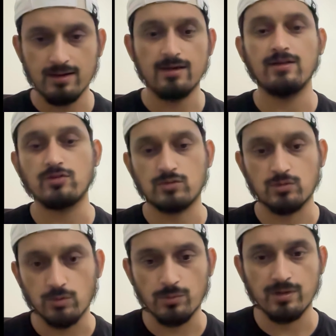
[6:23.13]
is
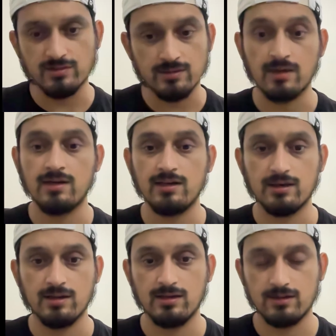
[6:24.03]
so
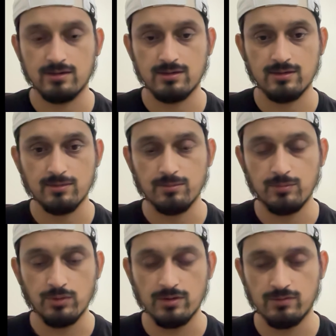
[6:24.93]
aesthetically
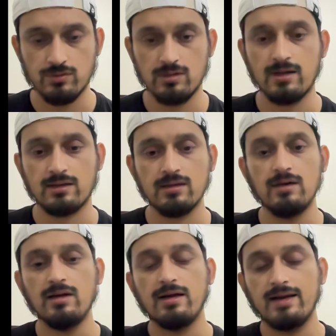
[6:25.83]
beautiful. Like
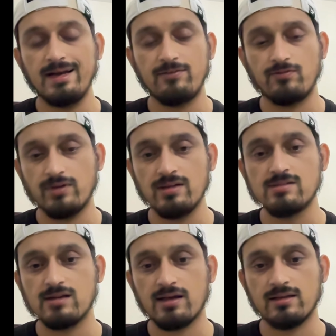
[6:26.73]
it
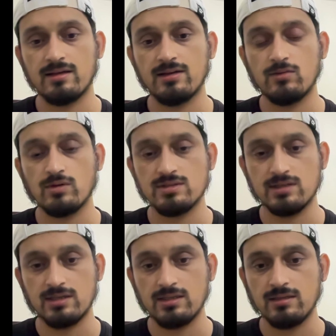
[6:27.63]
feels like that it was
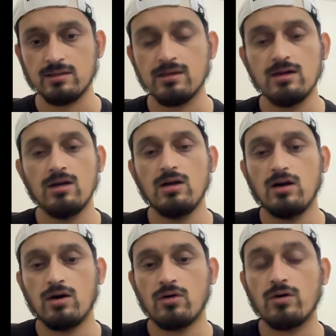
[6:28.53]
written,
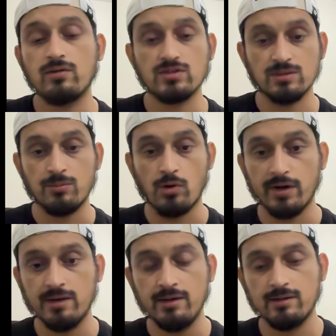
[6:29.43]
it was
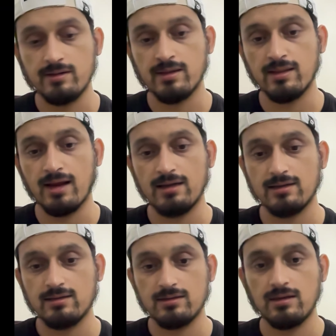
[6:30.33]
embroidered in that
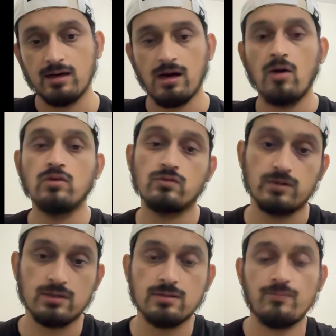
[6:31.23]

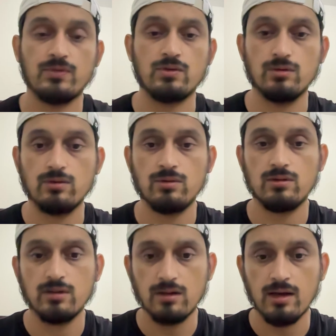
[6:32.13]
outfit. So
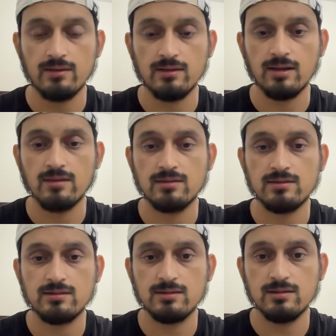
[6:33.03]
I think
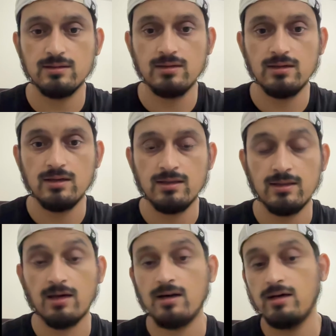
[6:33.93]
that's
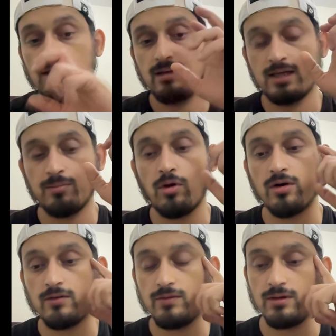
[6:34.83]
the
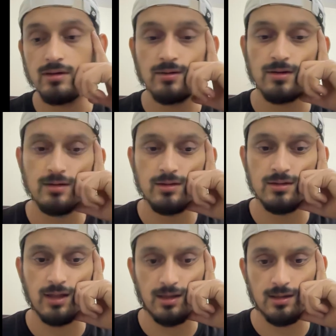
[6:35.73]
typography
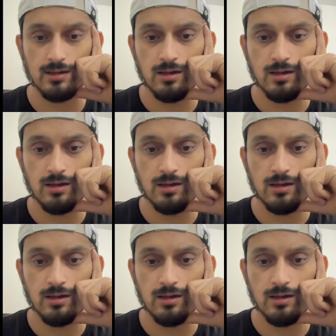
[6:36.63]
thing.